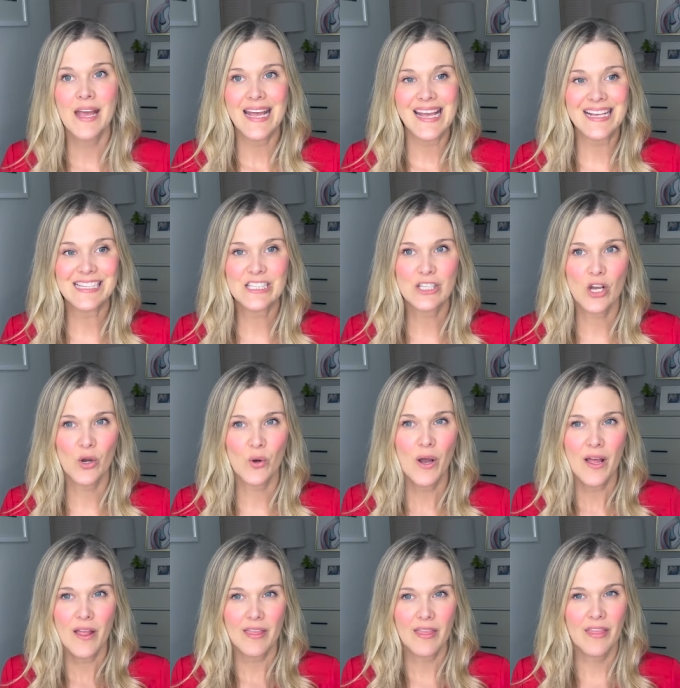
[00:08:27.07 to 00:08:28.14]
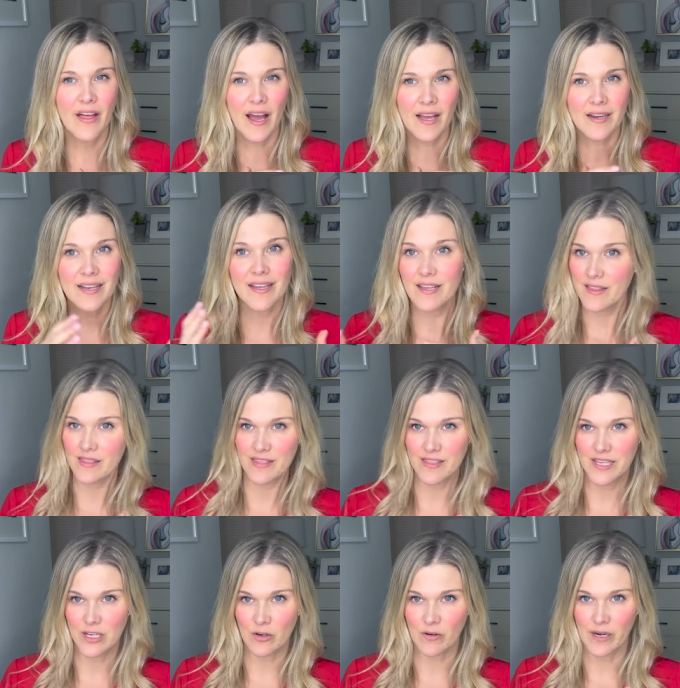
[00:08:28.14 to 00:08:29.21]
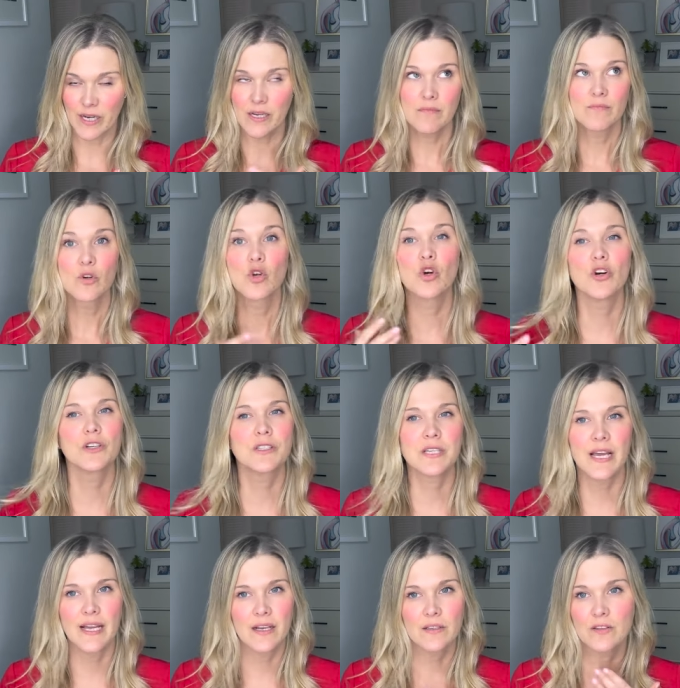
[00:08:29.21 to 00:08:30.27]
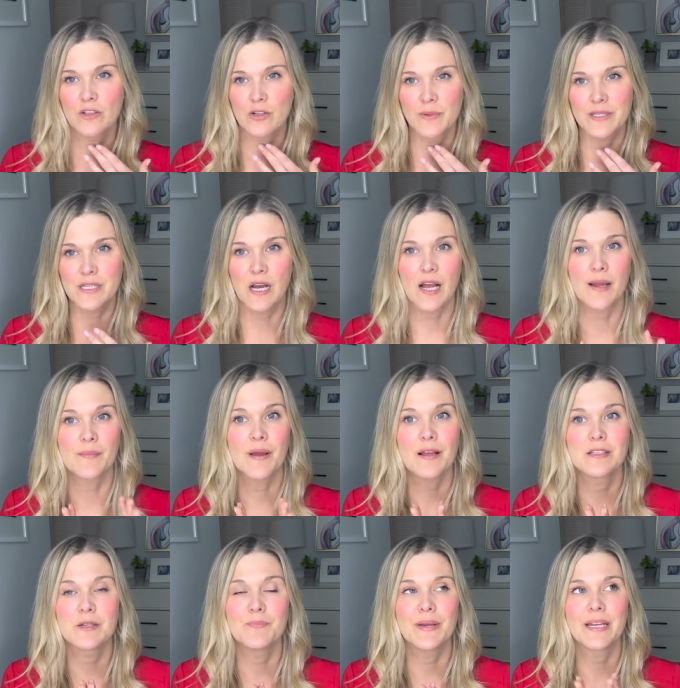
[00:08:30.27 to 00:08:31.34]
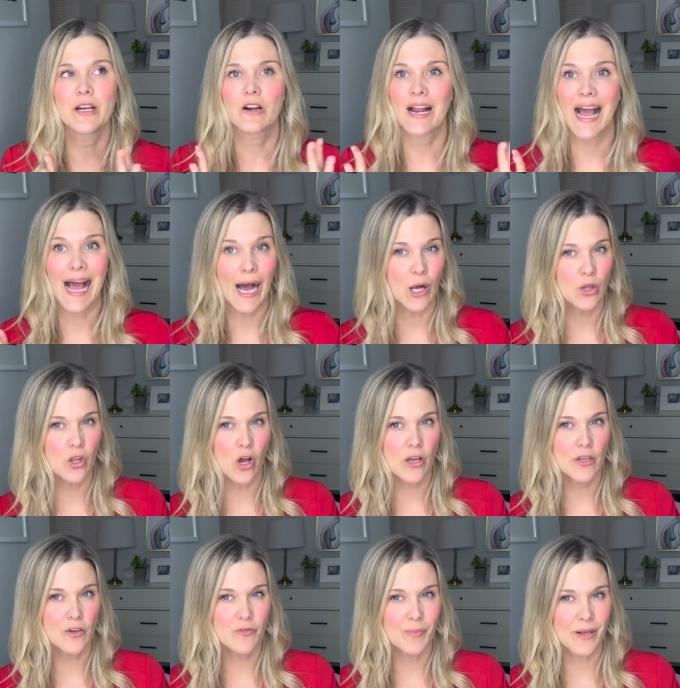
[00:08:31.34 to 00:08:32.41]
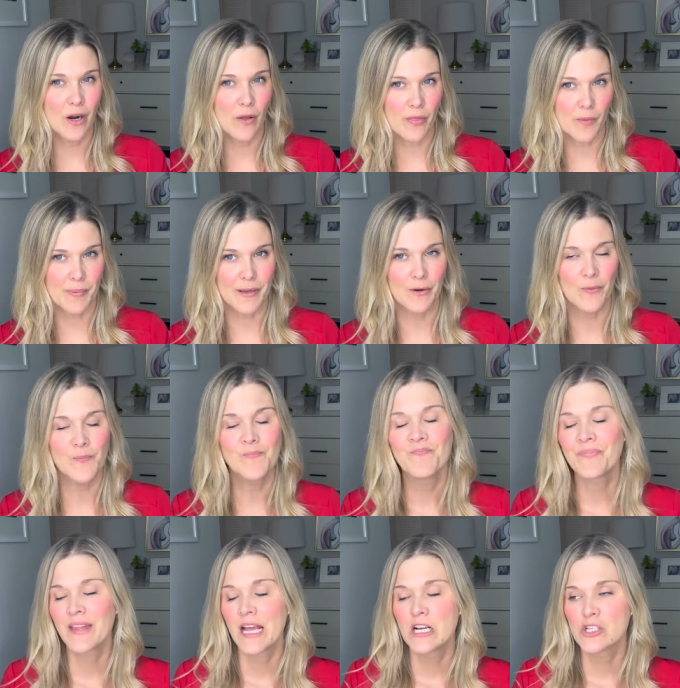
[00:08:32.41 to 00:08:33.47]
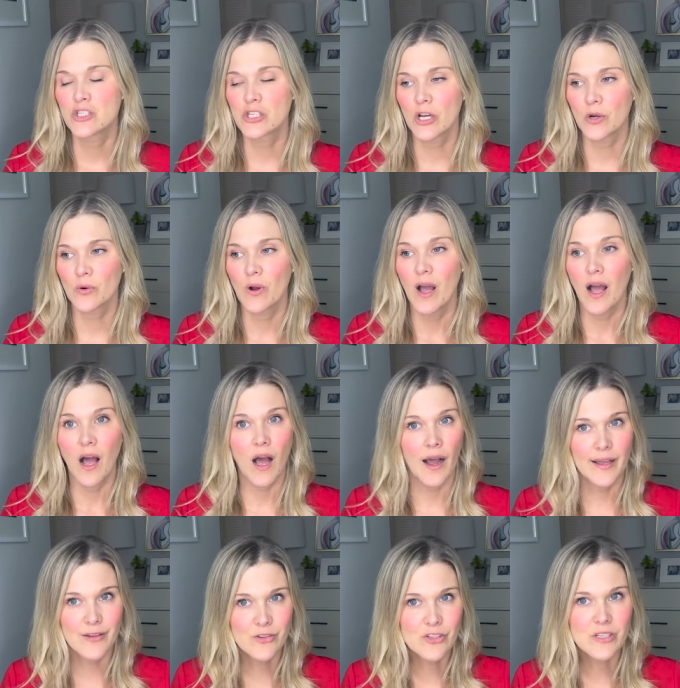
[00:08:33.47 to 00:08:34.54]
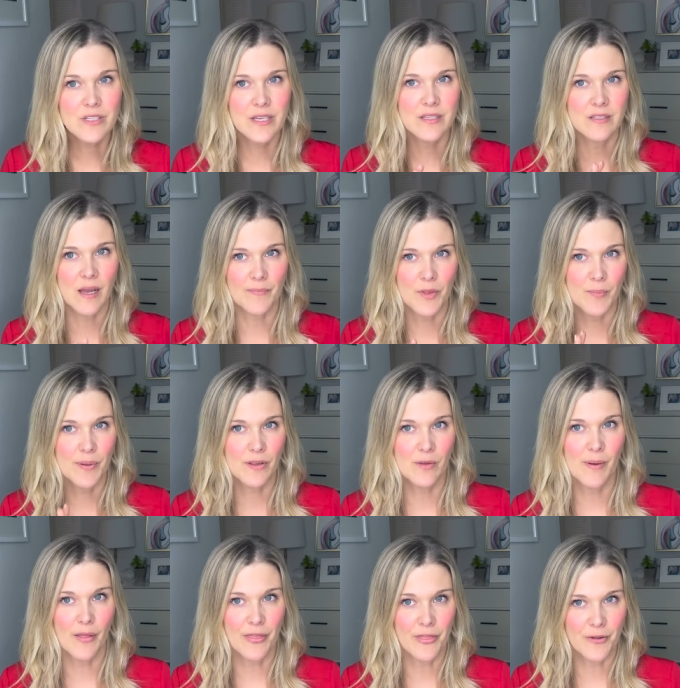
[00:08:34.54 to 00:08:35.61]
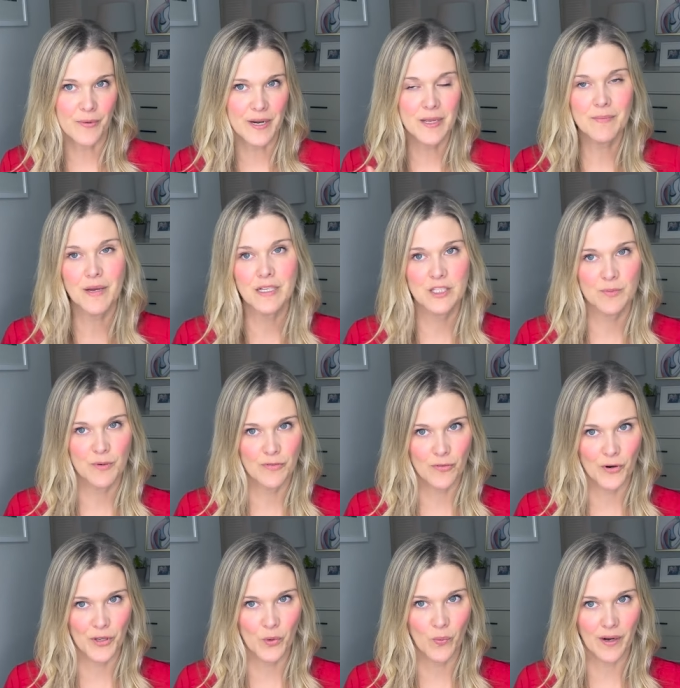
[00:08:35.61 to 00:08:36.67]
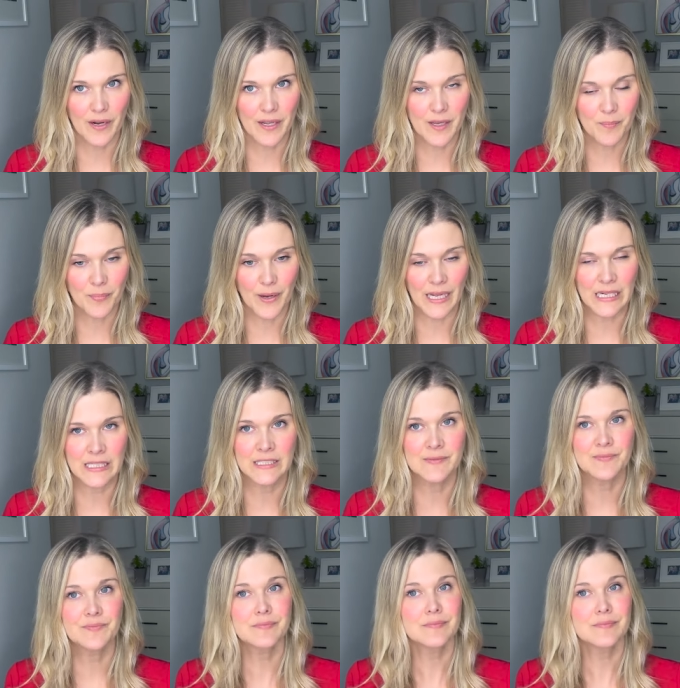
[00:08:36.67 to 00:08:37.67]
And so that, in theory, could take a little bit time depending on how long you've been on the pill. So I usually say stop the pill about three months before you want to get pregnant.